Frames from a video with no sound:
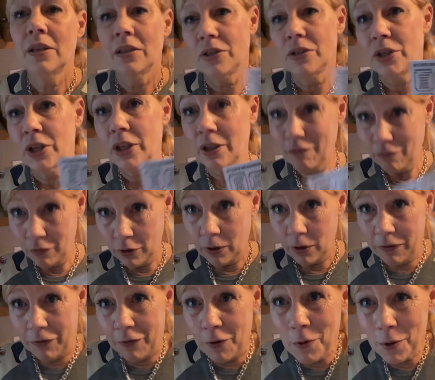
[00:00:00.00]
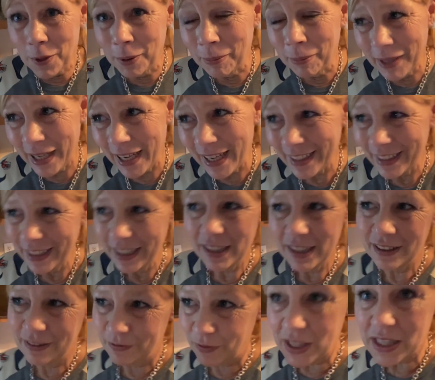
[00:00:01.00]
to convert it for me.
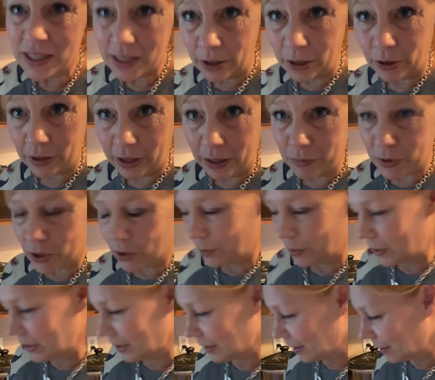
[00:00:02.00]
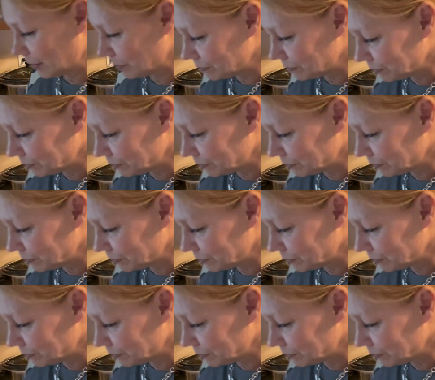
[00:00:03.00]
If I say her name, she'll wake up.